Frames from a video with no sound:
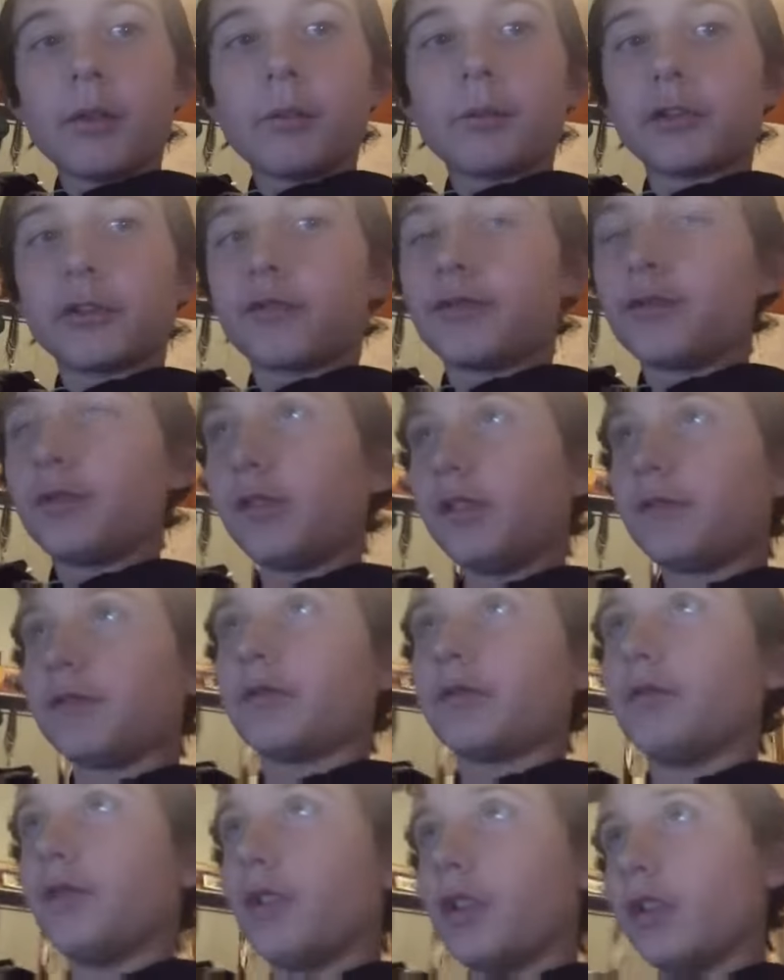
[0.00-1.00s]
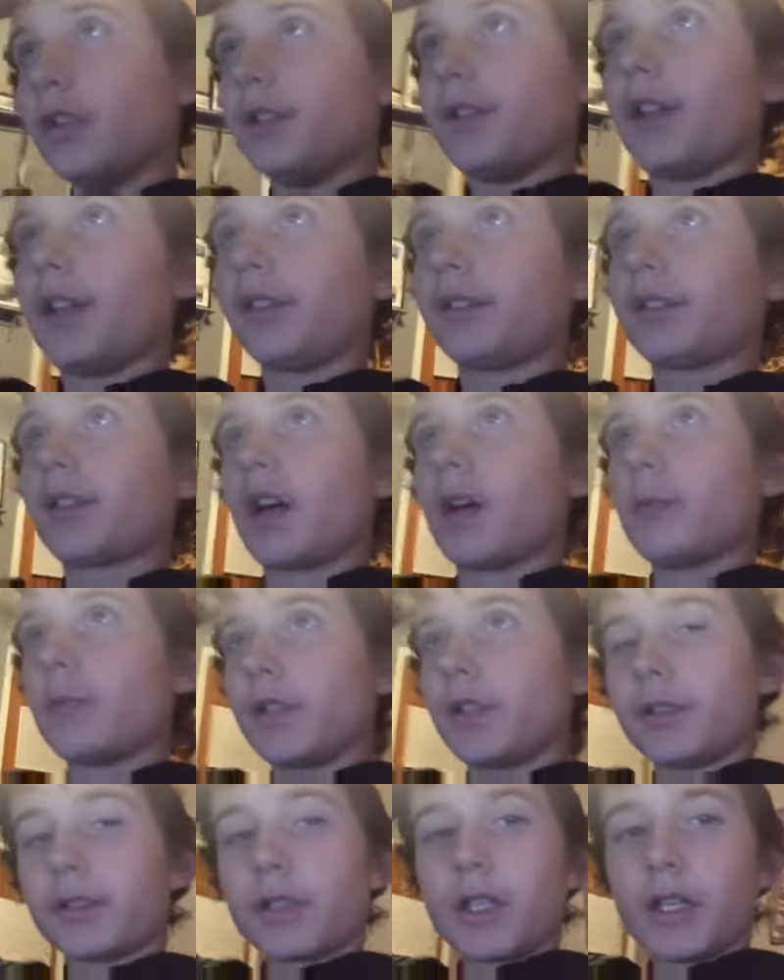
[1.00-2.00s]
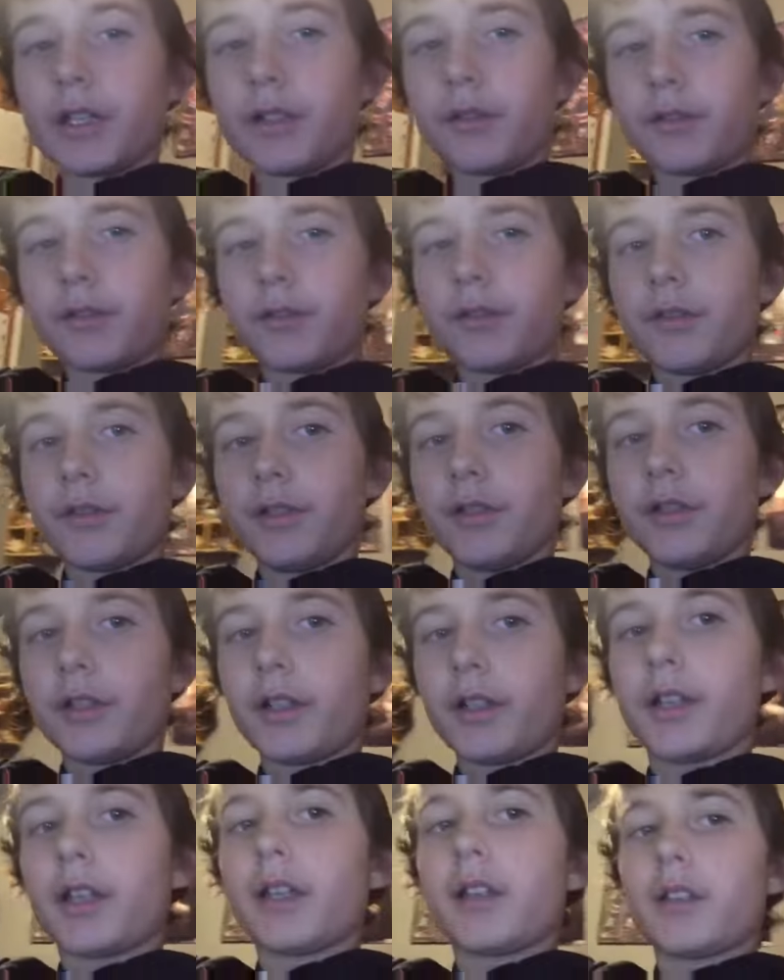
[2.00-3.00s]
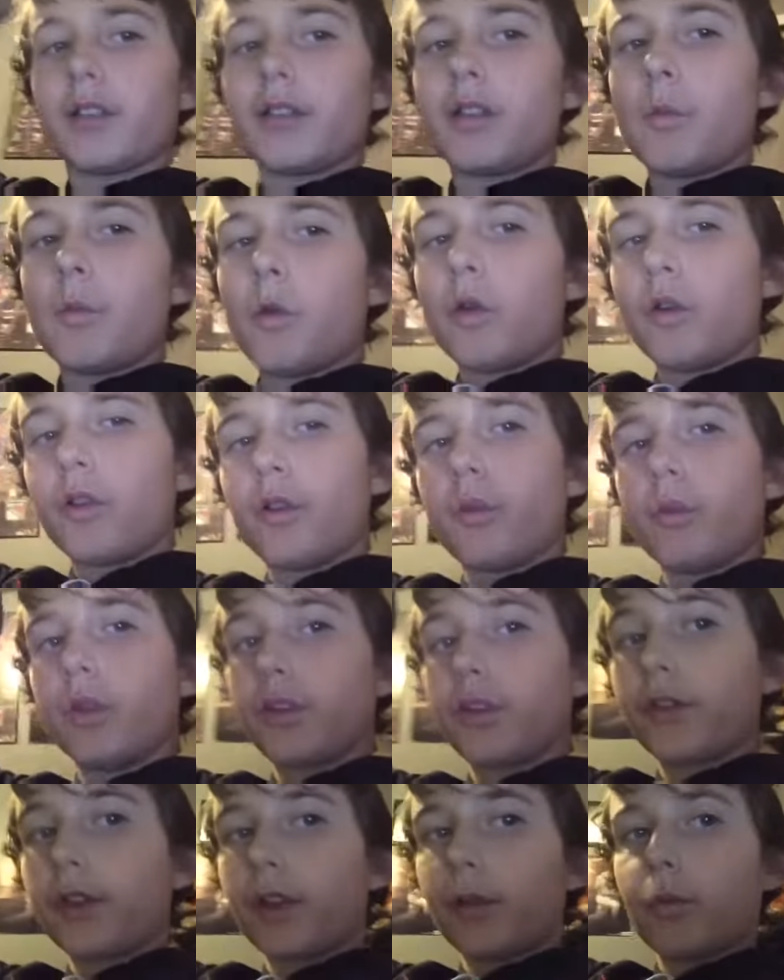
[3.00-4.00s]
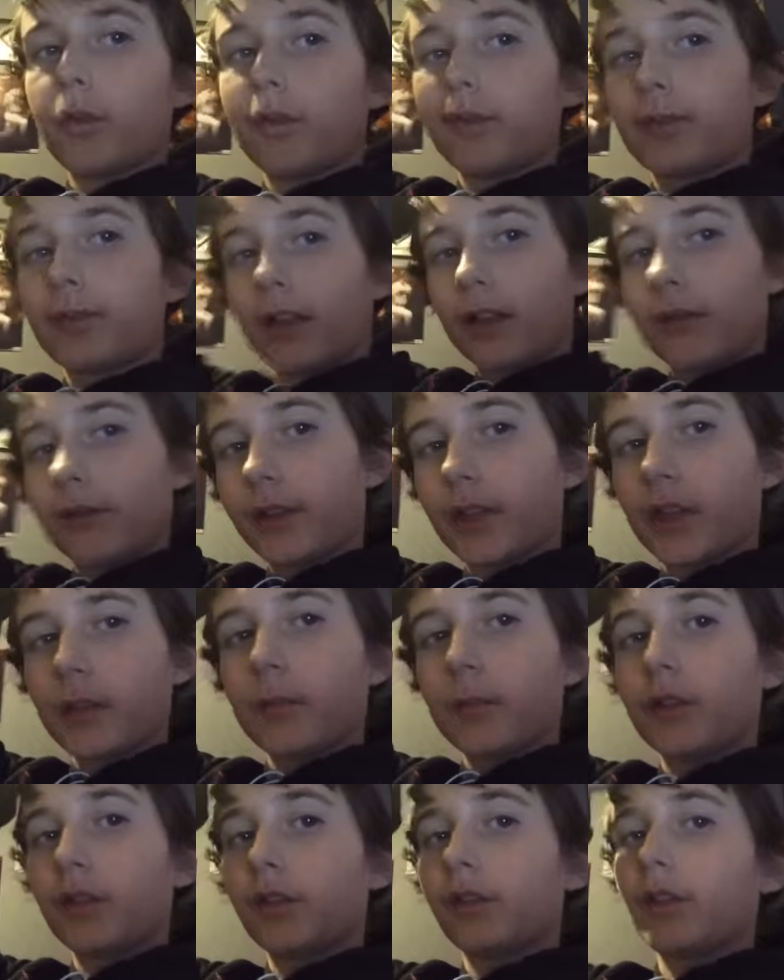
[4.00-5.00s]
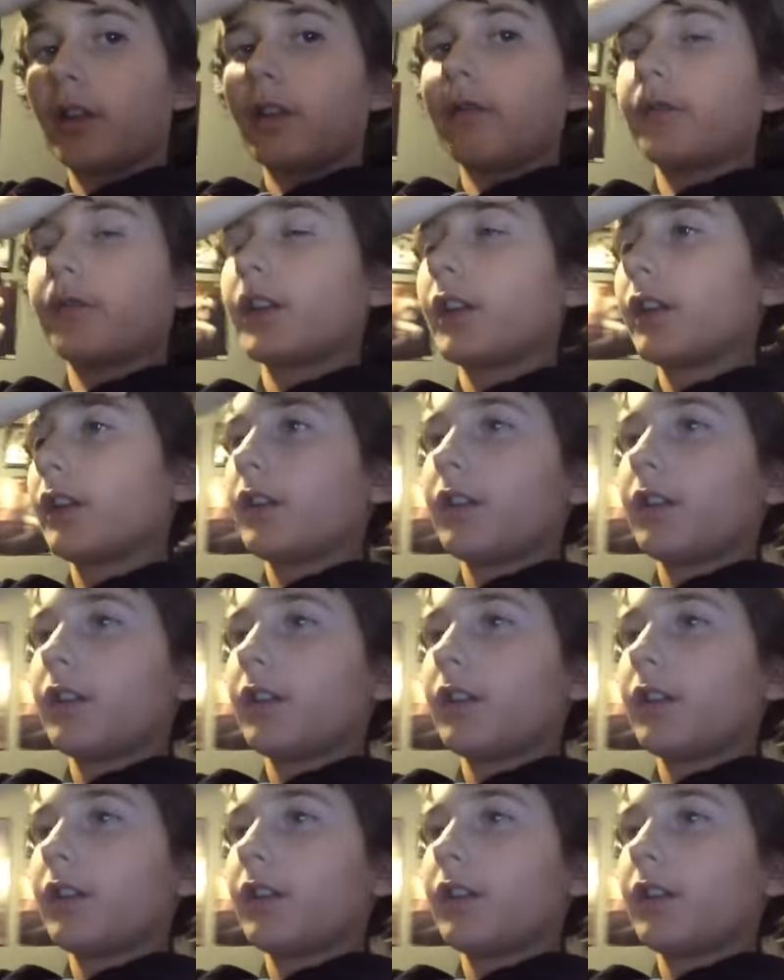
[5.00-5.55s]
but if you leave a really nice comment, guys, you're gonna get in there more than once. Like Wolfcraft Gaming is left.